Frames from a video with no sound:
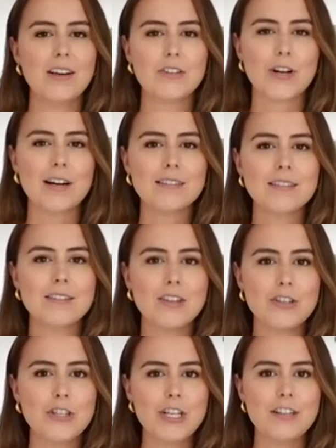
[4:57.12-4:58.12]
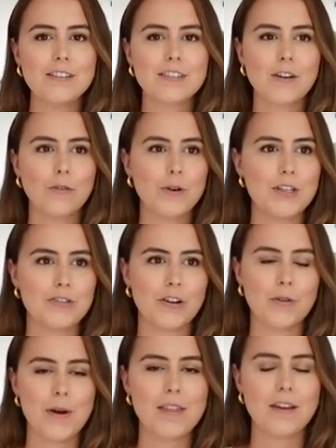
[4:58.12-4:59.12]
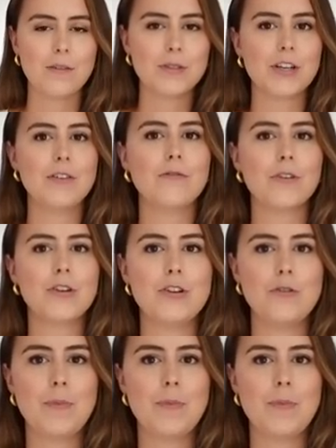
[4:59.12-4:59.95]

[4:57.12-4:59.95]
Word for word: Trousers, jeans, I always struggle with. I was looking for a new